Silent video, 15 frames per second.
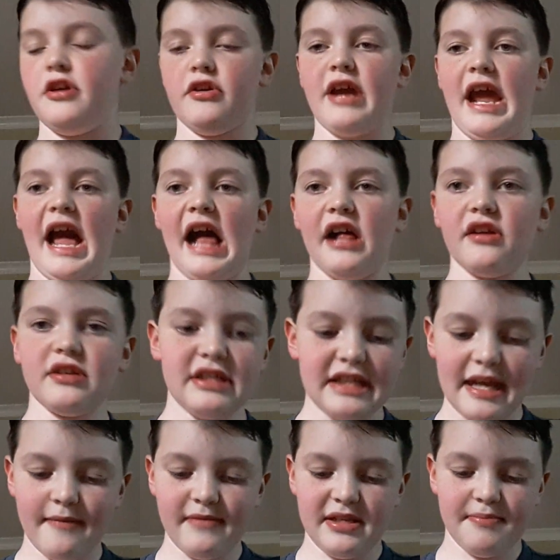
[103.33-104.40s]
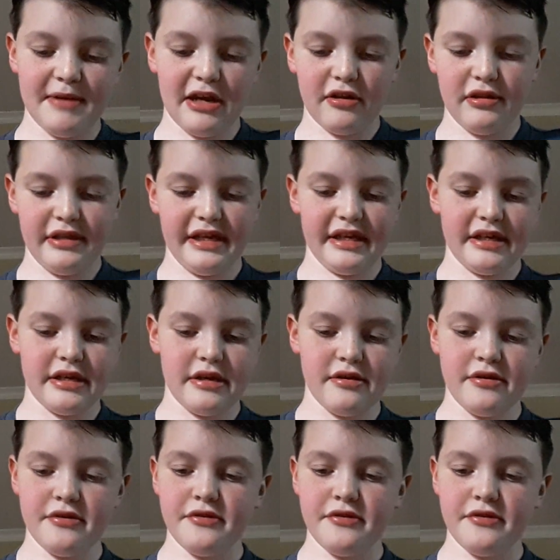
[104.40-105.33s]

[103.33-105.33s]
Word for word: Okay, Alakazam, Spirit Link,